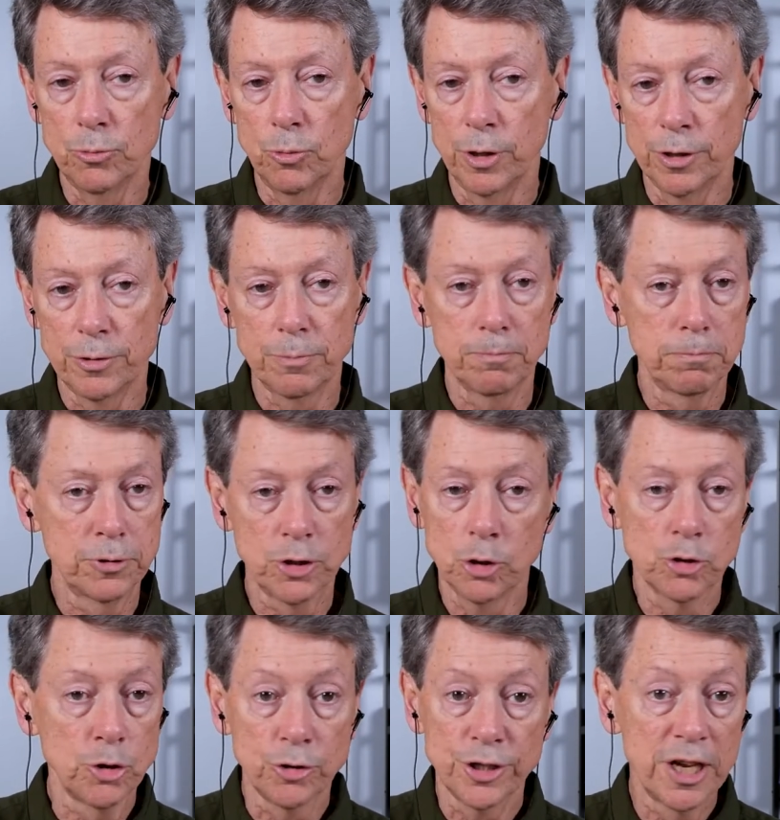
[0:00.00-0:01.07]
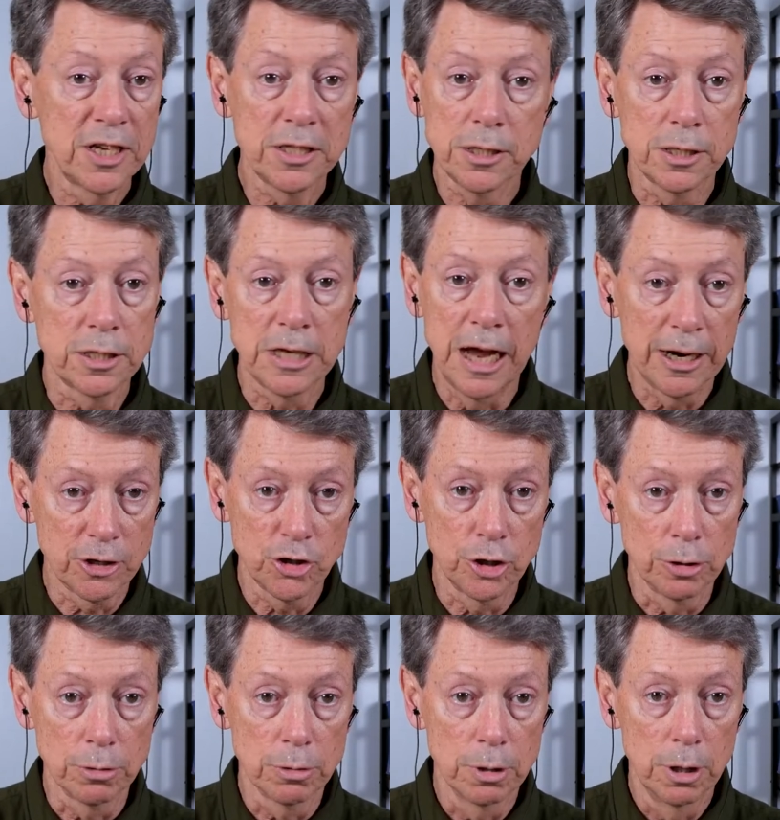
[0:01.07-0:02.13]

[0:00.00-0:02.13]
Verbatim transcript: with social justice action?